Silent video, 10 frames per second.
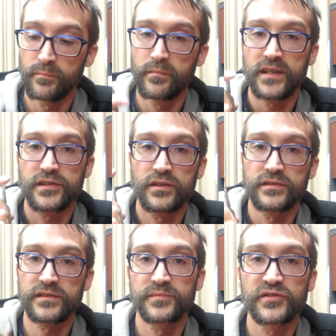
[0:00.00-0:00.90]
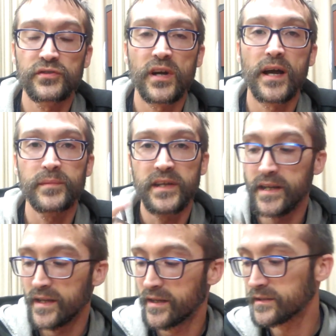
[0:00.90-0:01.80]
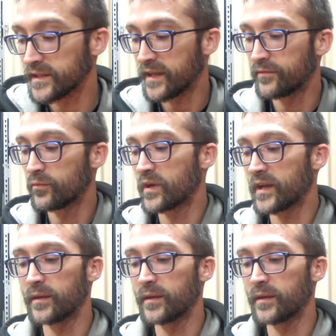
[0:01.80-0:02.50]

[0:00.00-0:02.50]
Make sure and subscribe to get in on the giveaway.